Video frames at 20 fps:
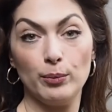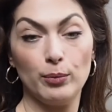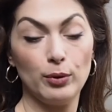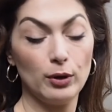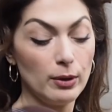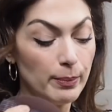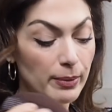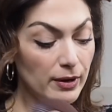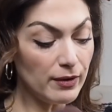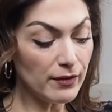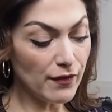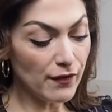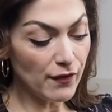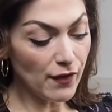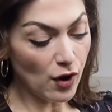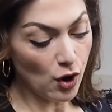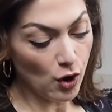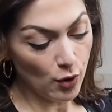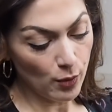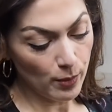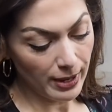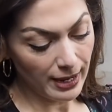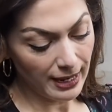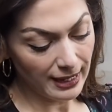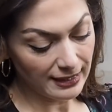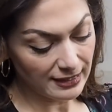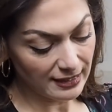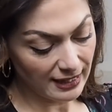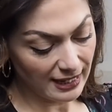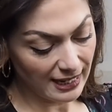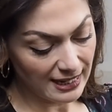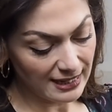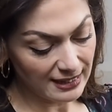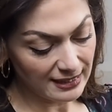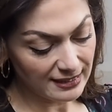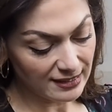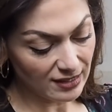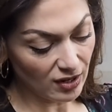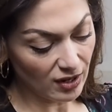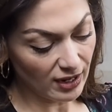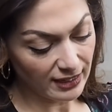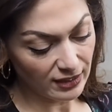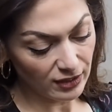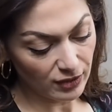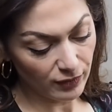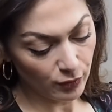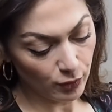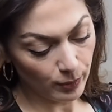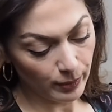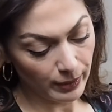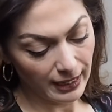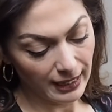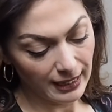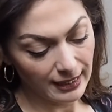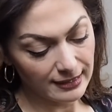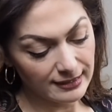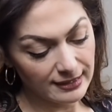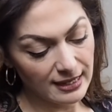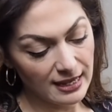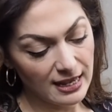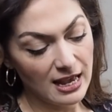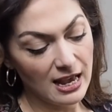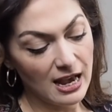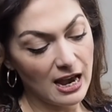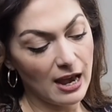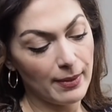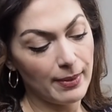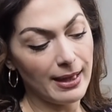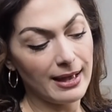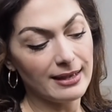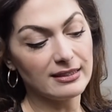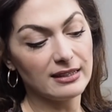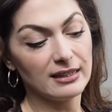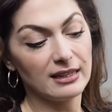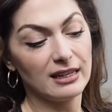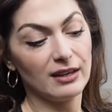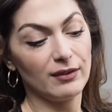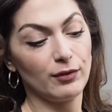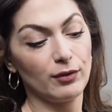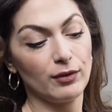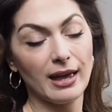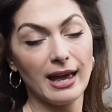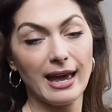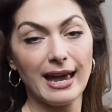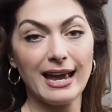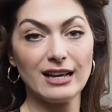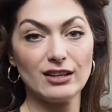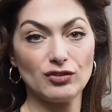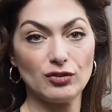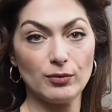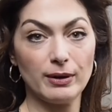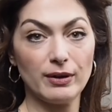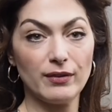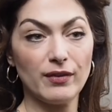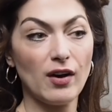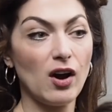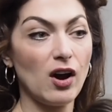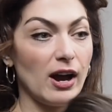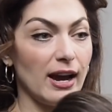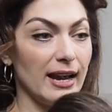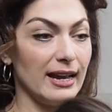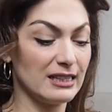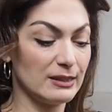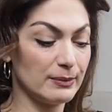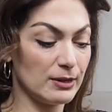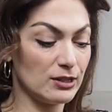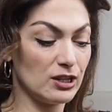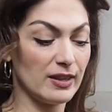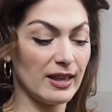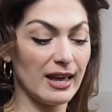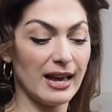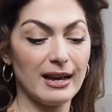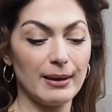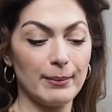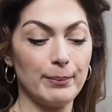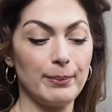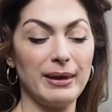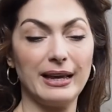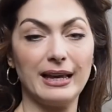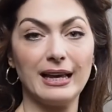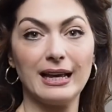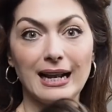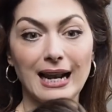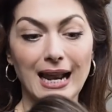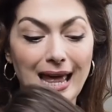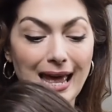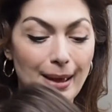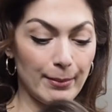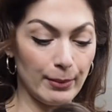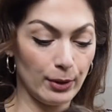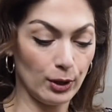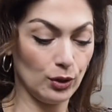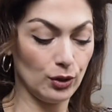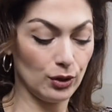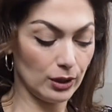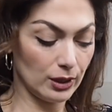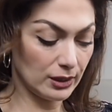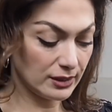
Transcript: Put a bit of foam into the inside of your piece, and that's going to give you that extra bit of height, especially that big glam look.